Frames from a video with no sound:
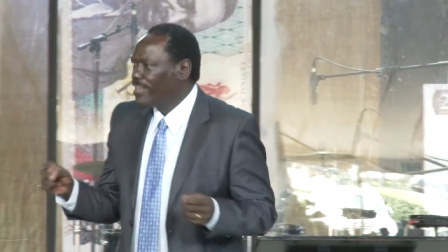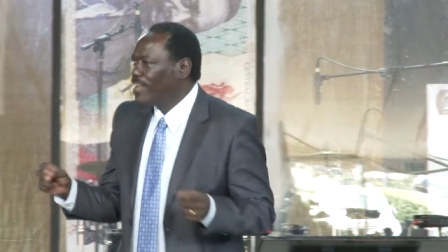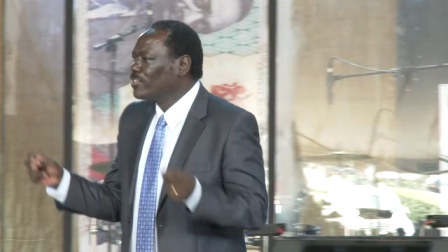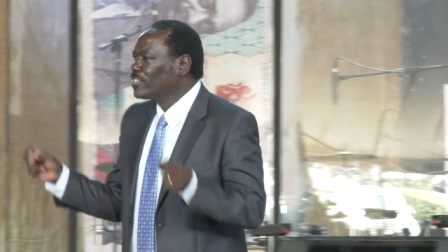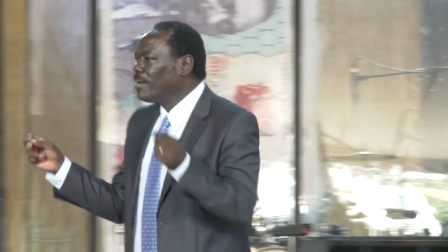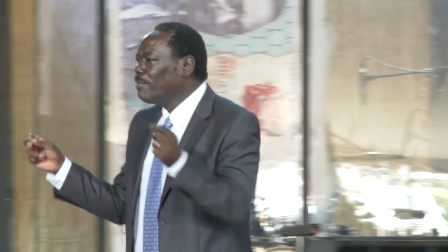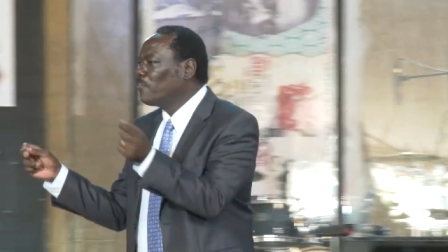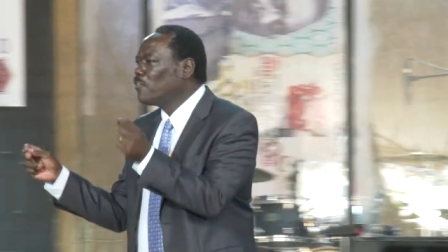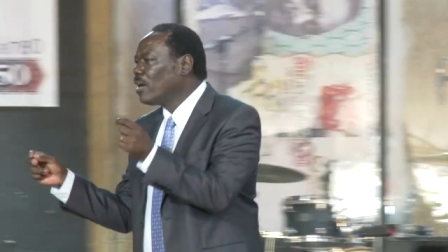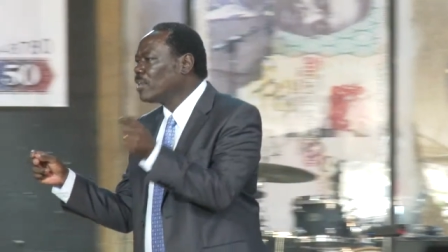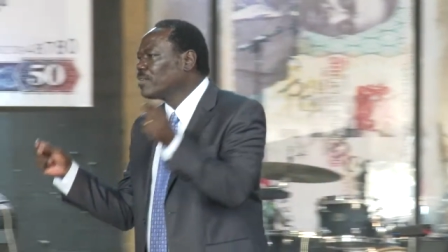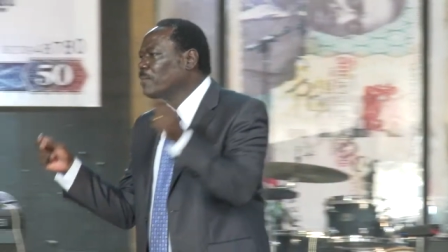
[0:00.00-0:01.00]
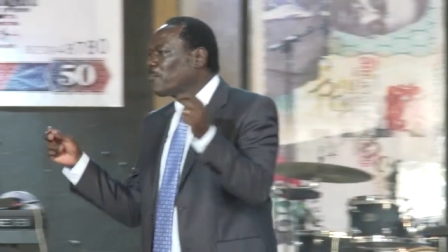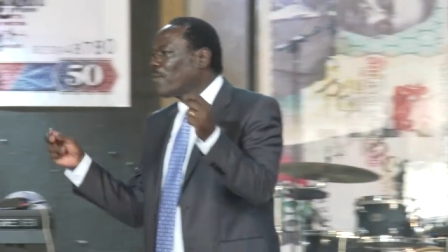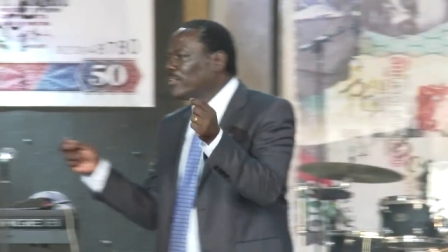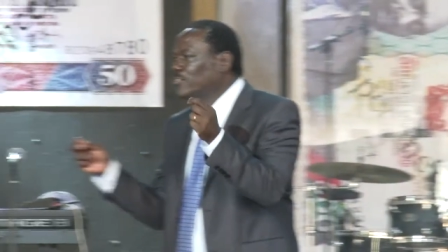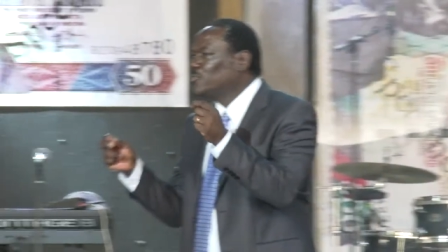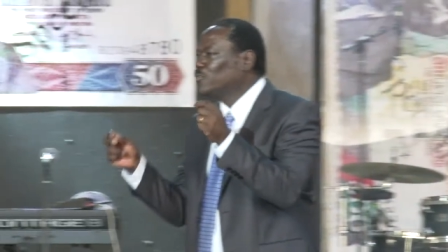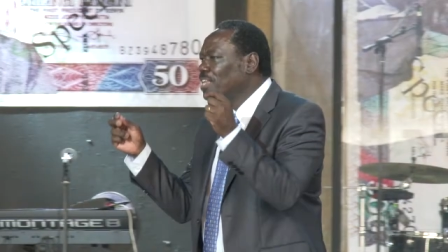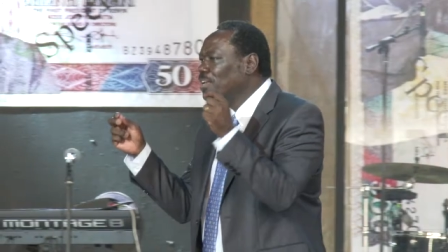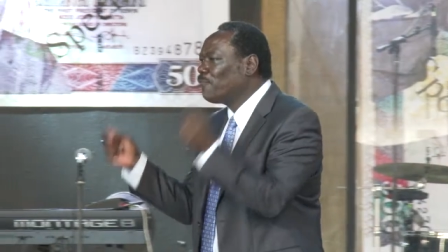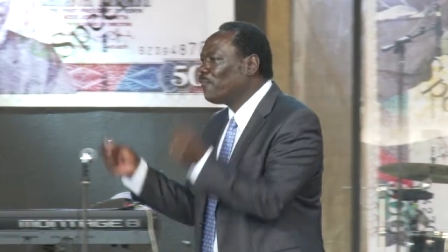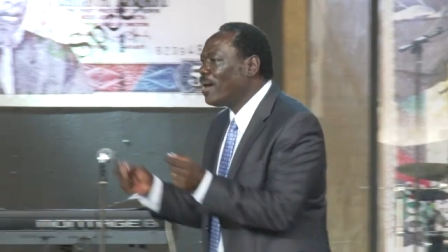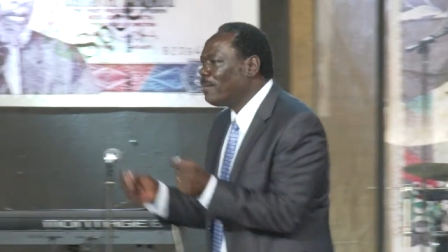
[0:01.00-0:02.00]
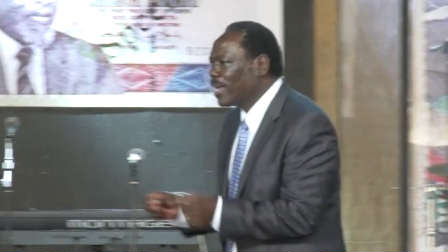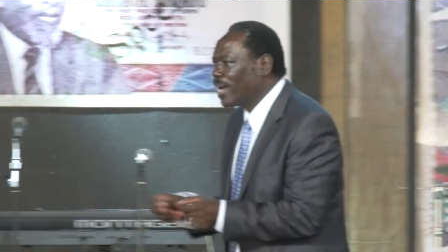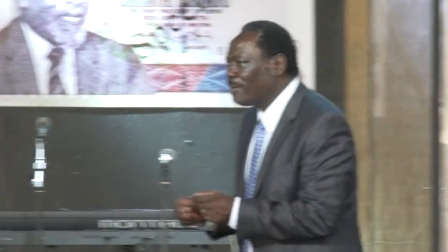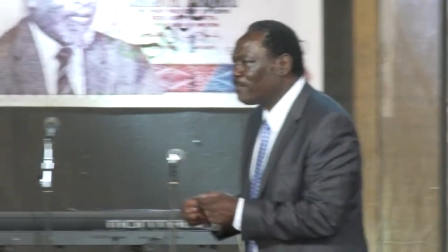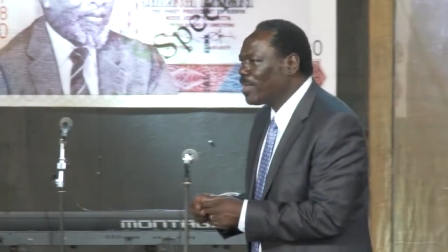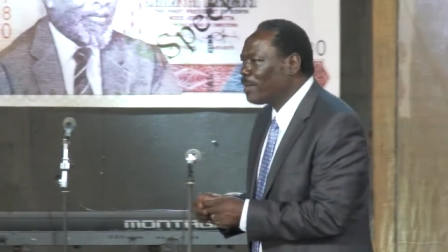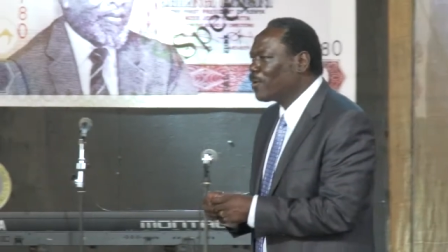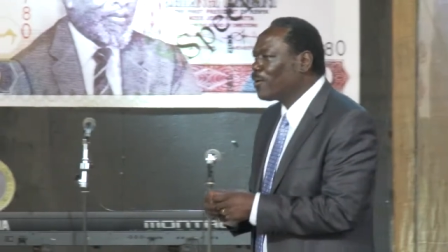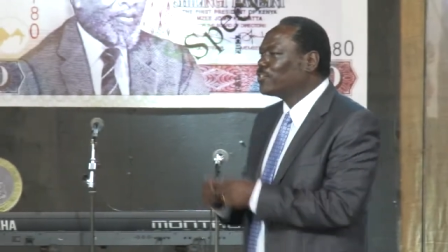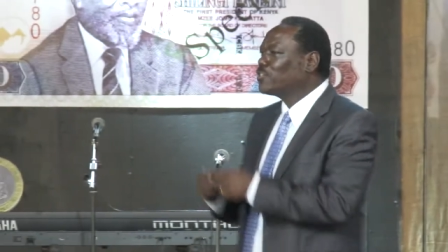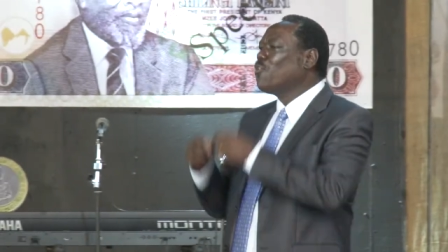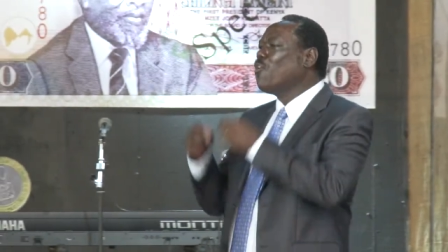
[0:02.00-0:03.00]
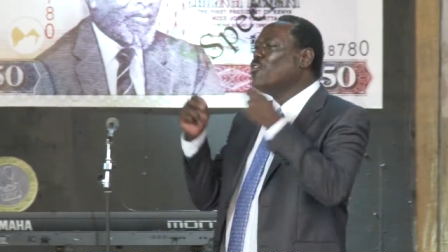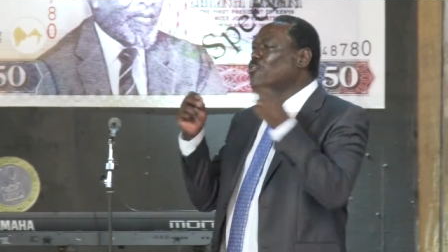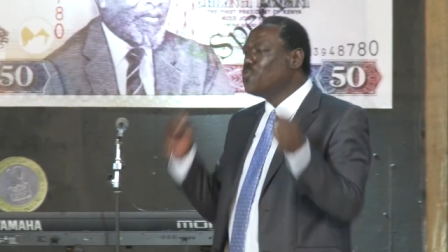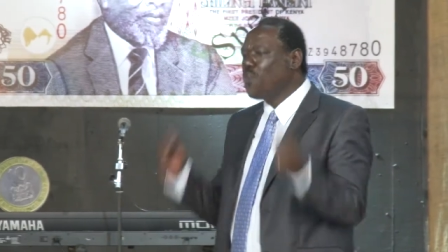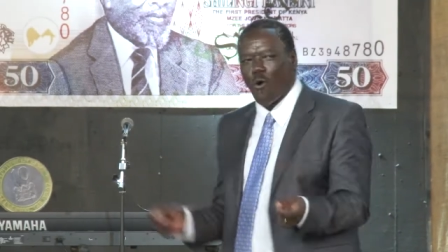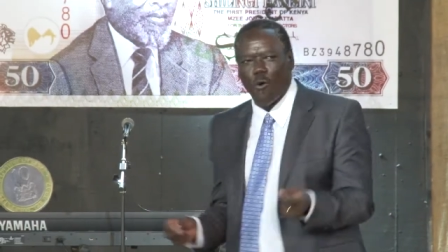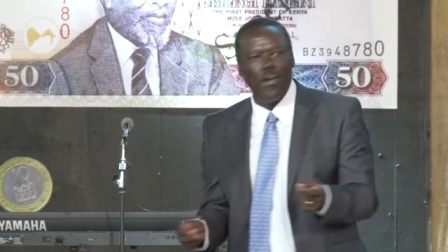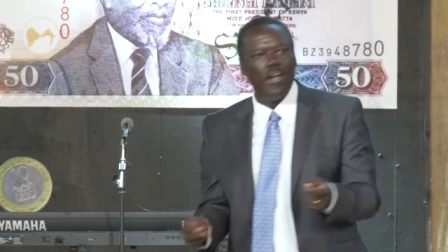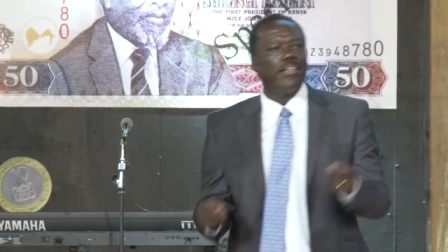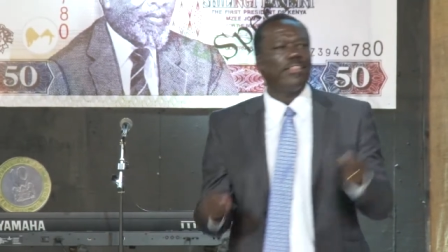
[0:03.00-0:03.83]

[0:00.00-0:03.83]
Now, some of you are surprised to see farming up there because you all know